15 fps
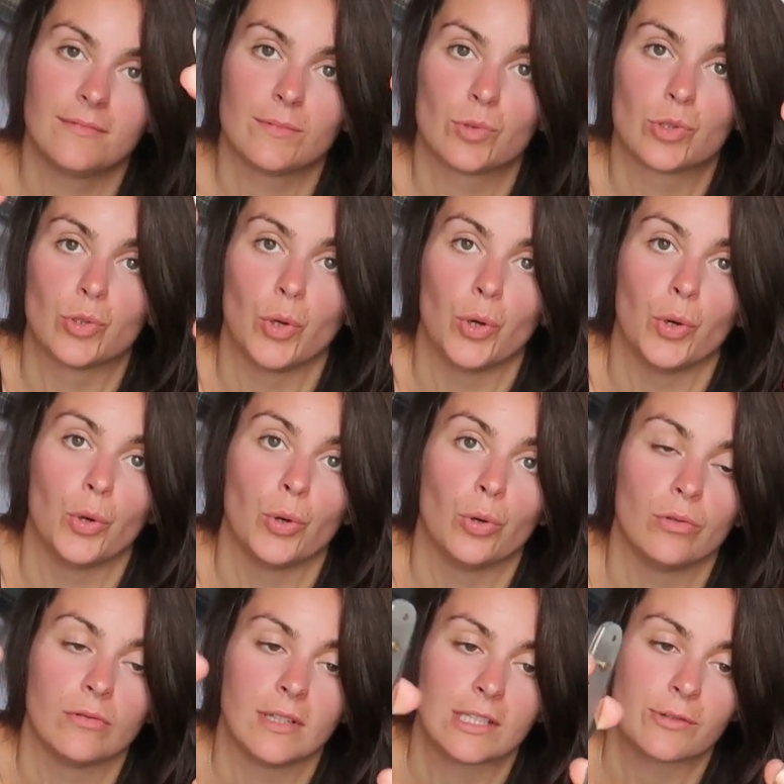
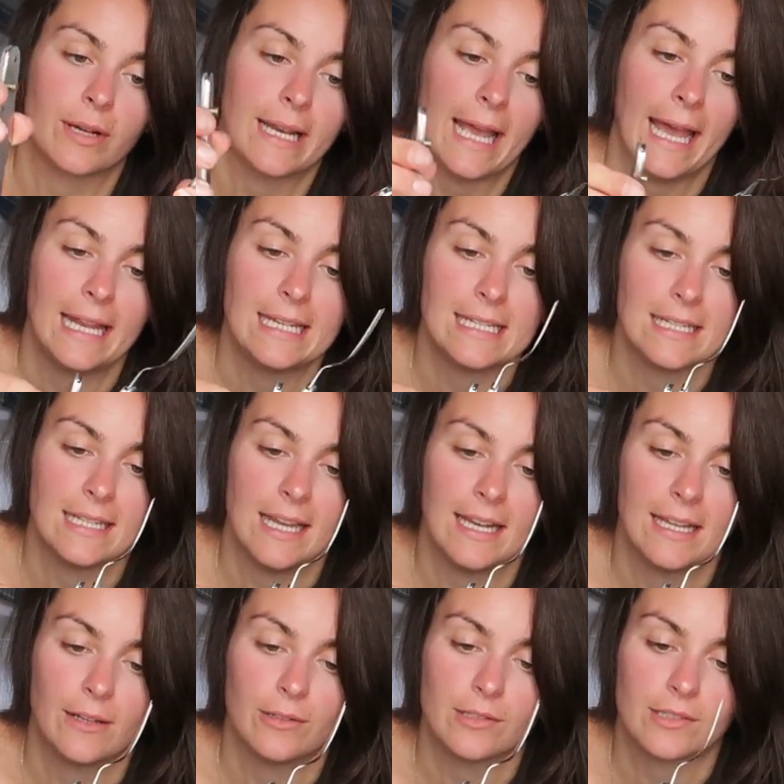so that's quite handy. And
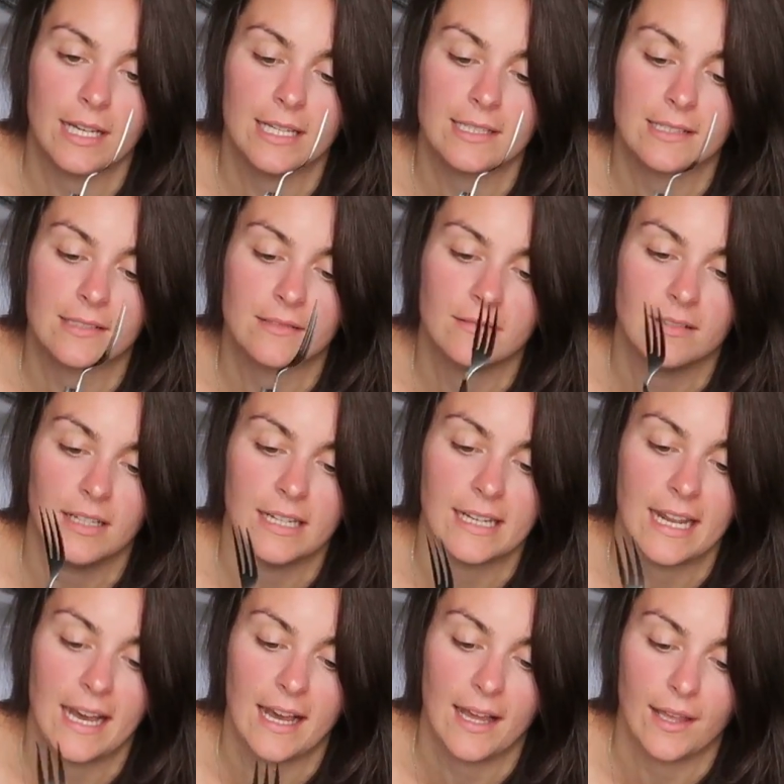it also has a
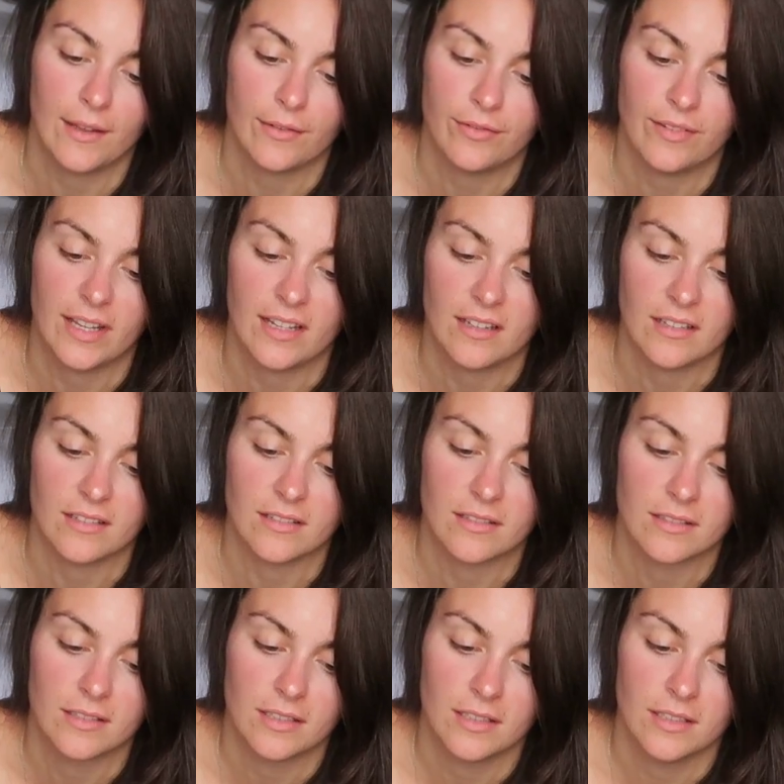knife and,
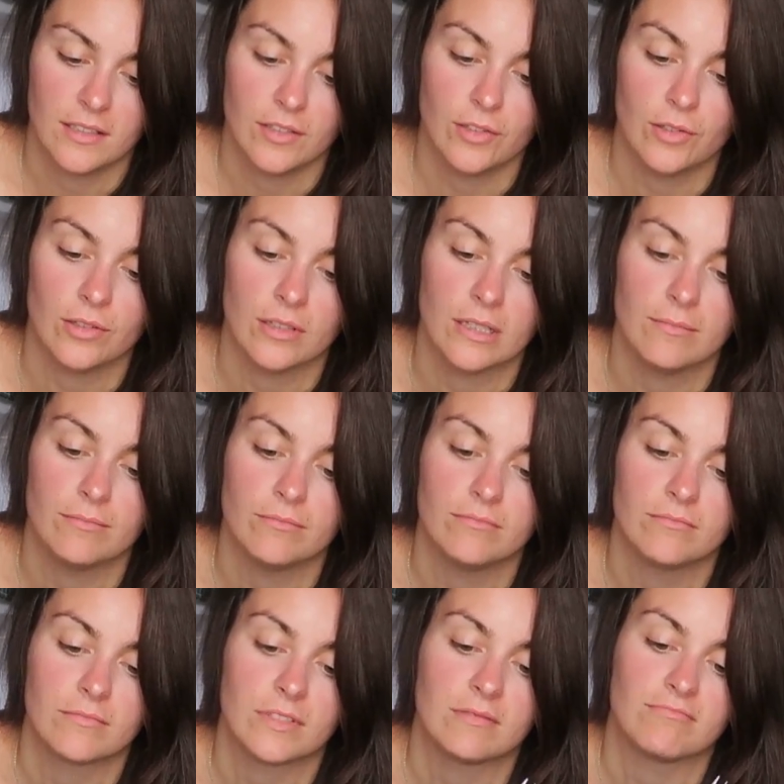you know, a
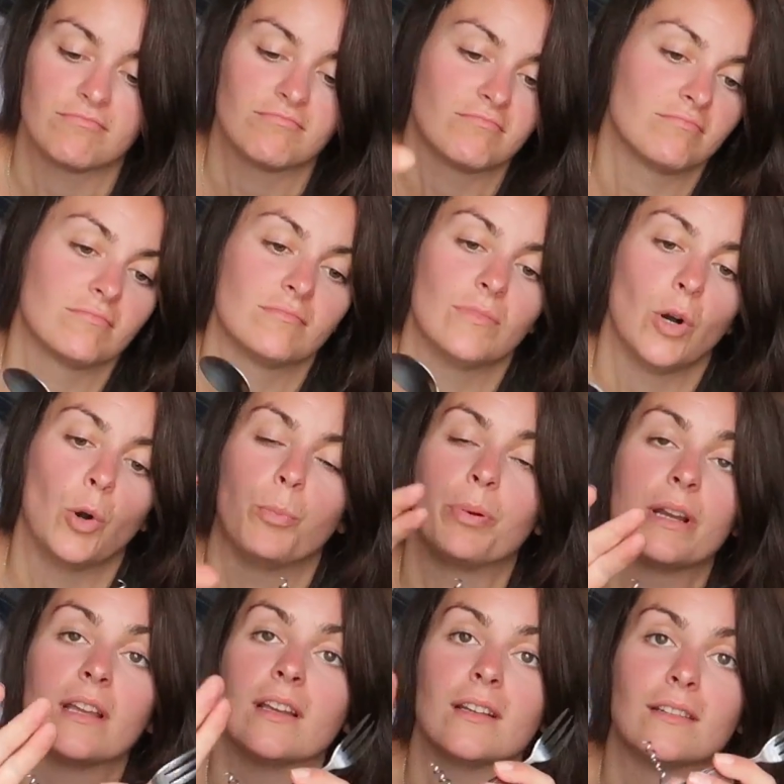
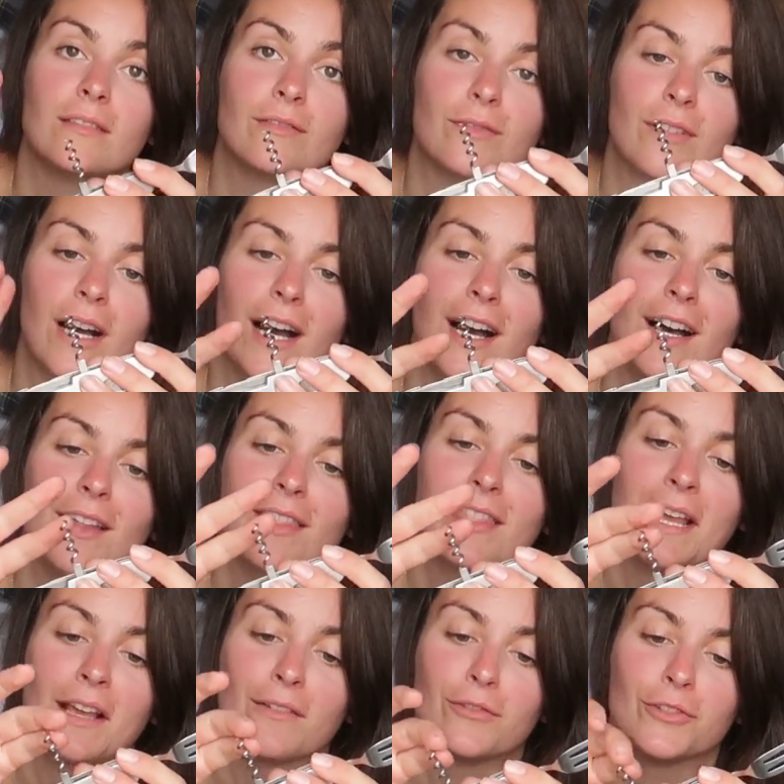opening
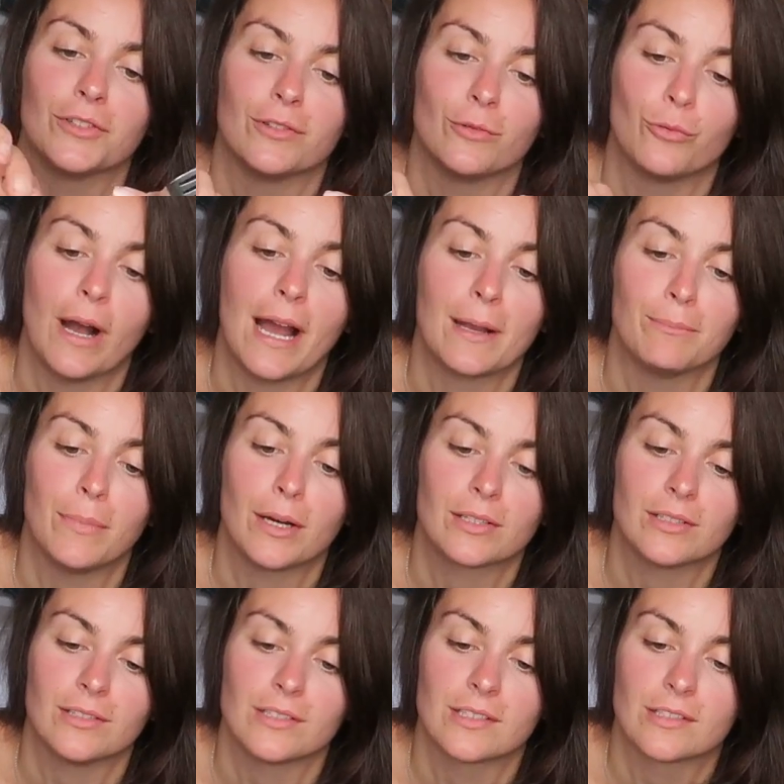thing for the wine
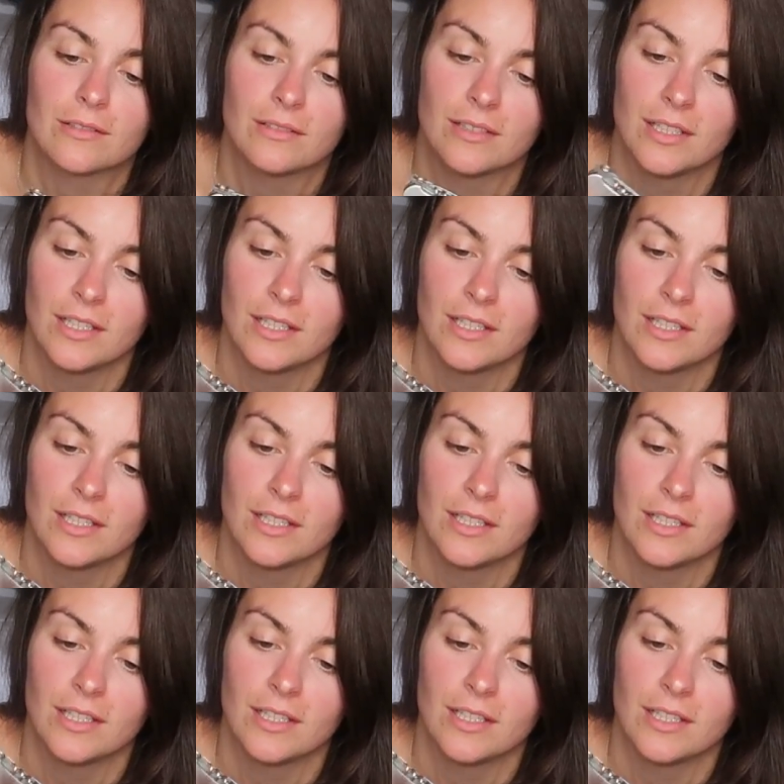bottles.